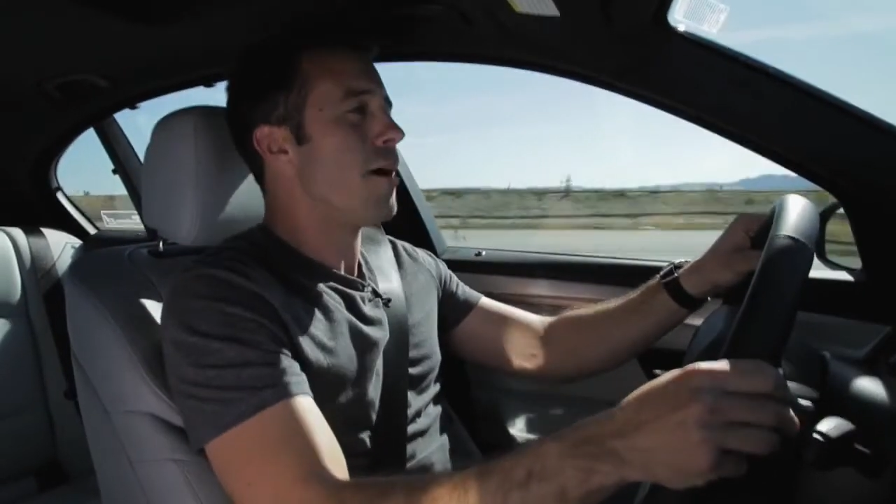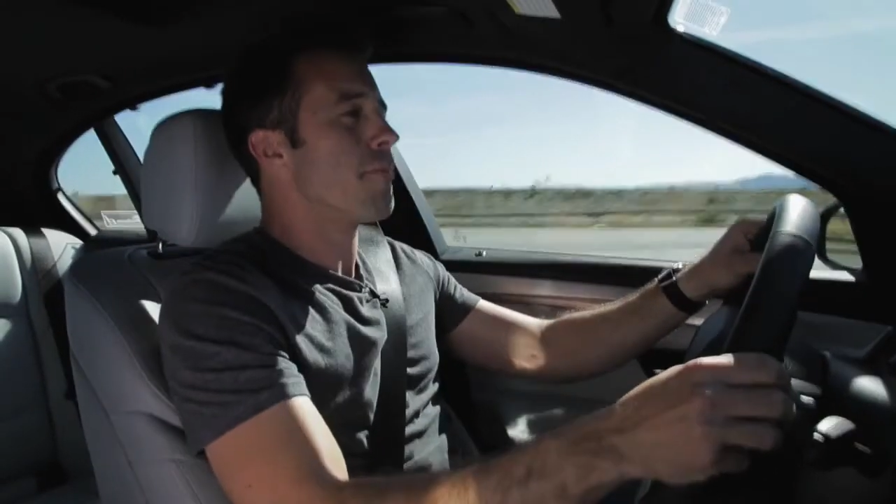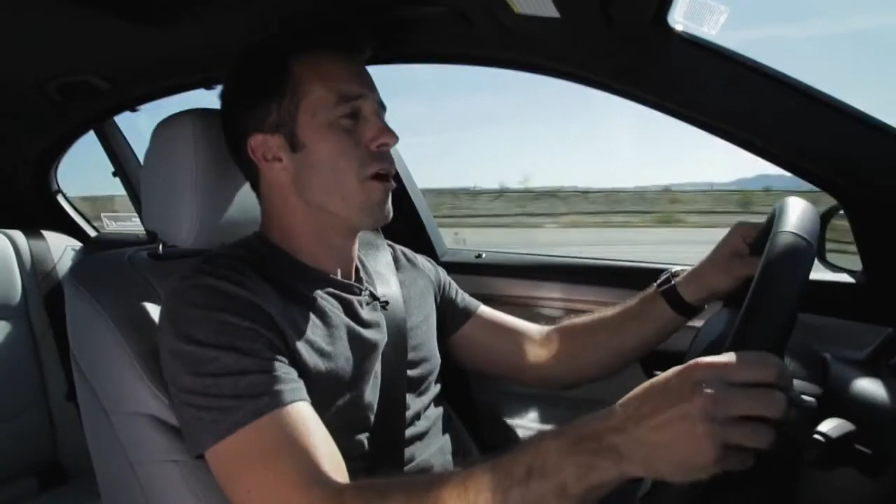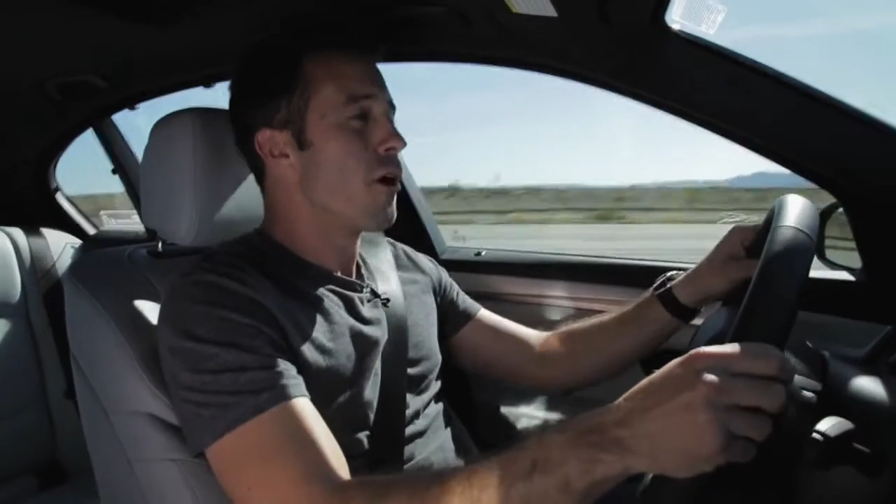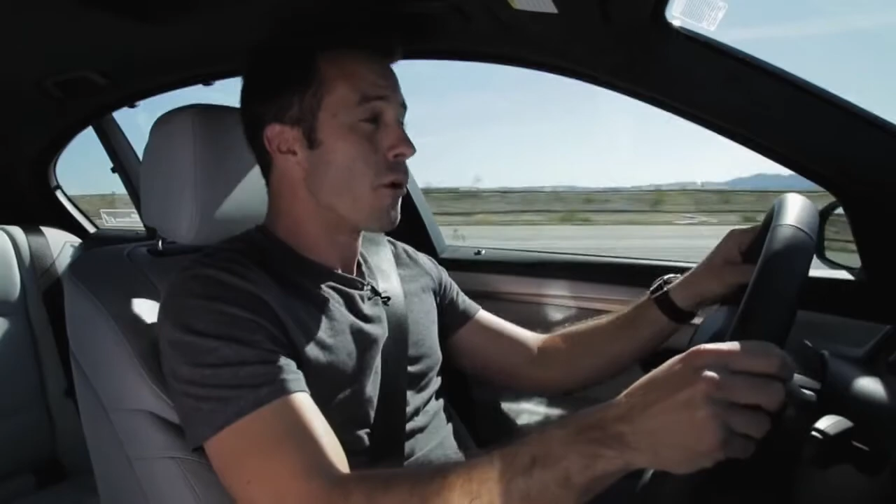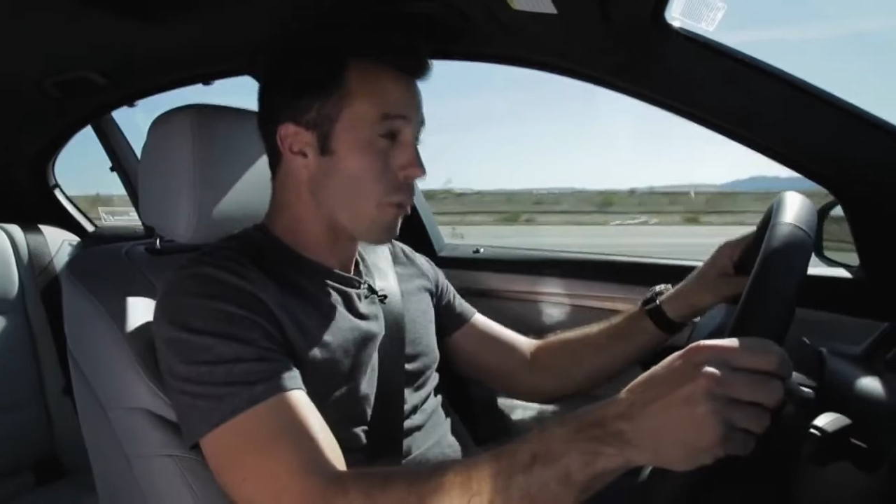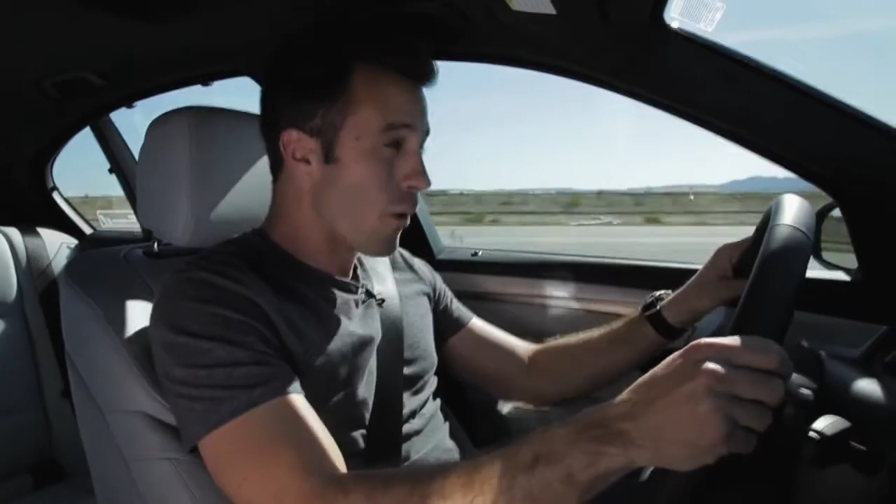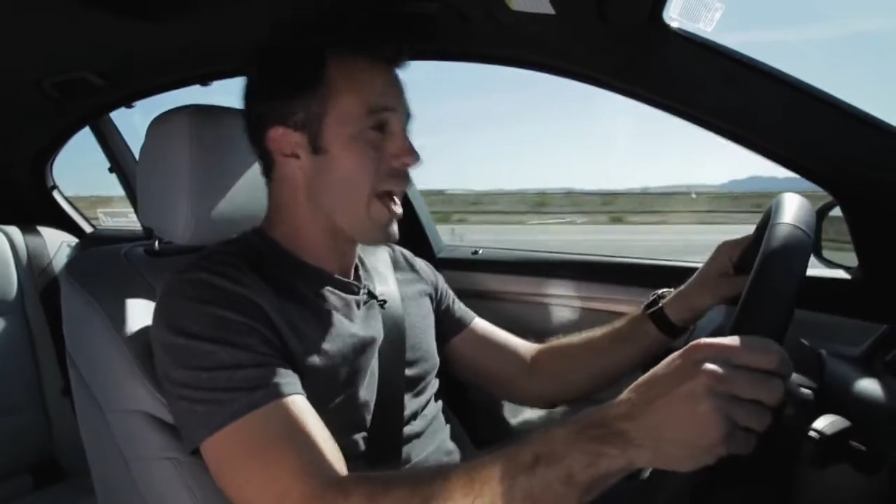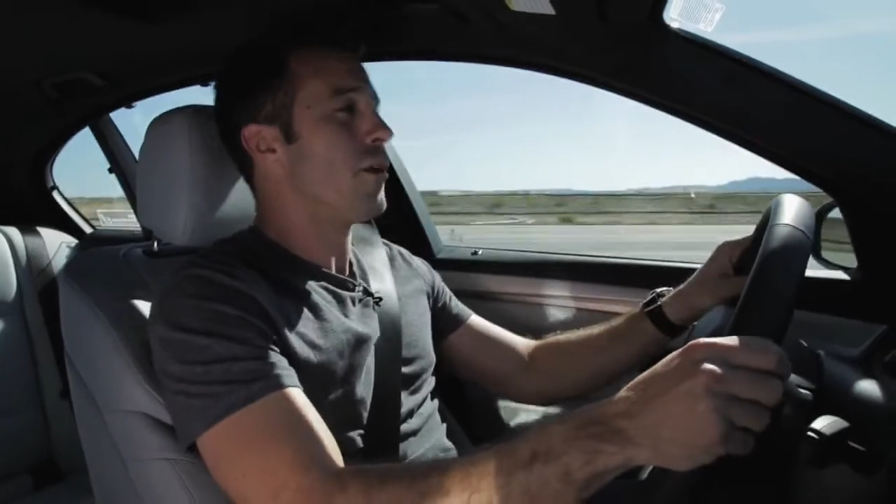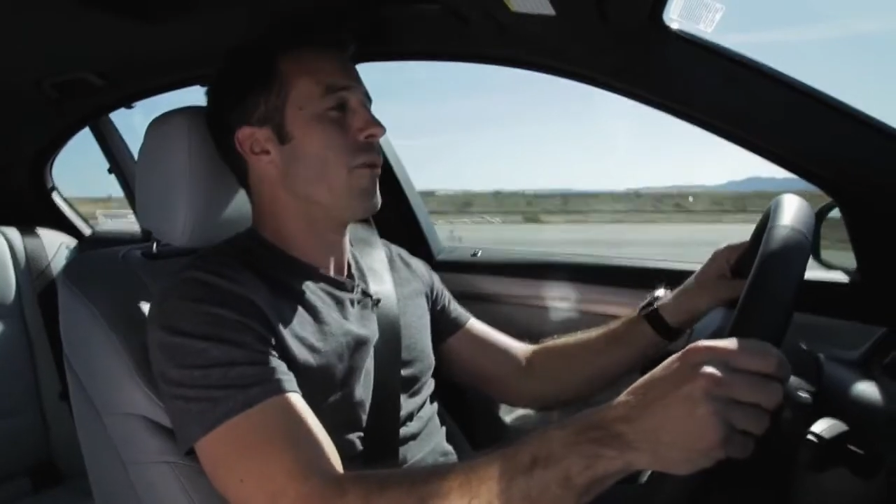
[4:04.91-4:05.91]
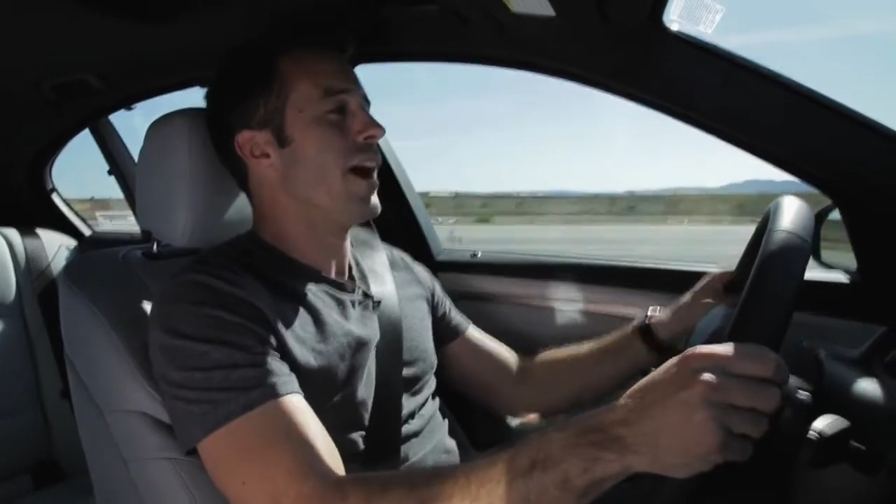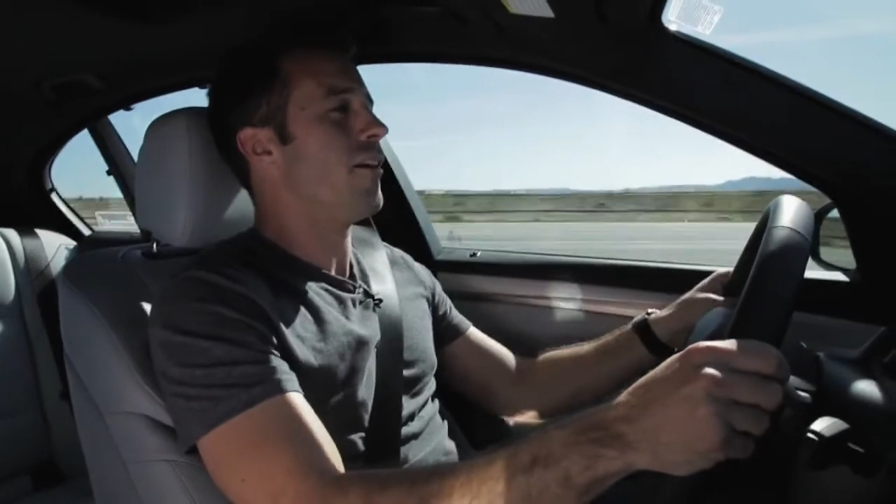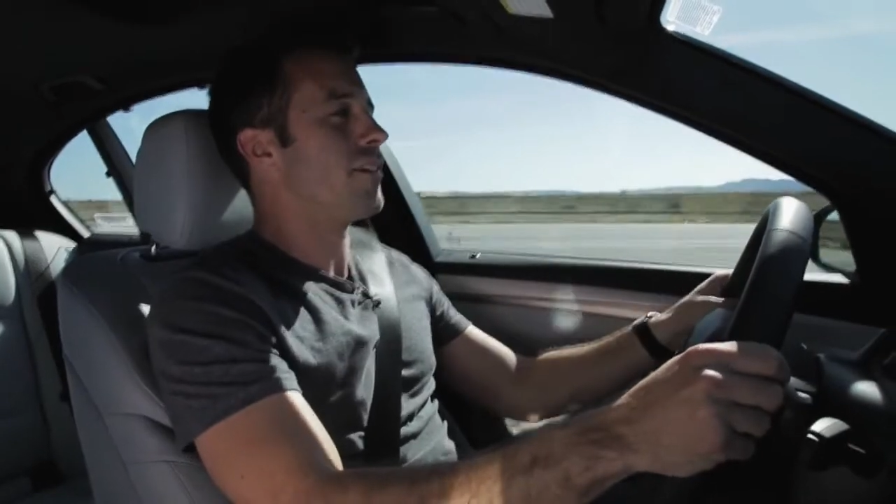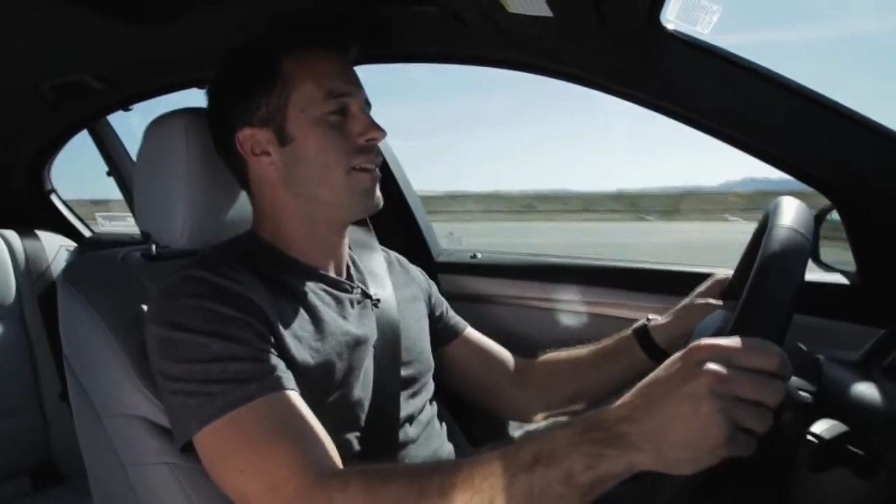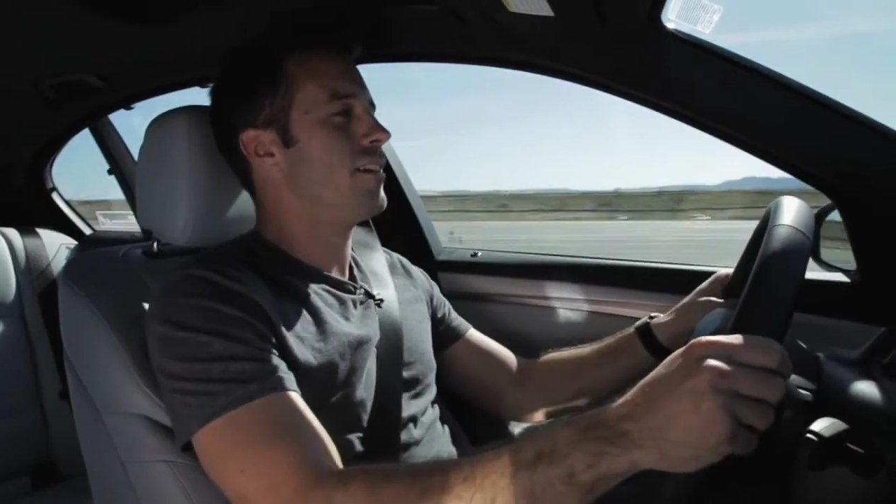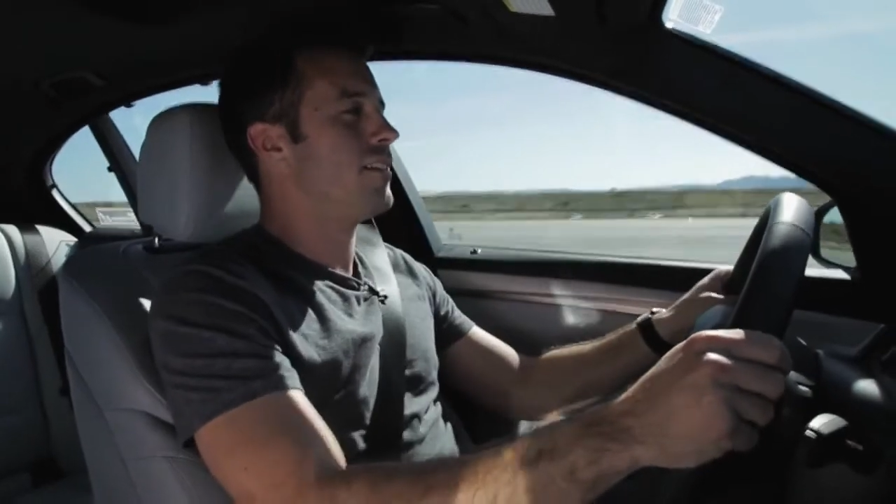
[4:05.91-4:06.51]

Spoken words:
come right around.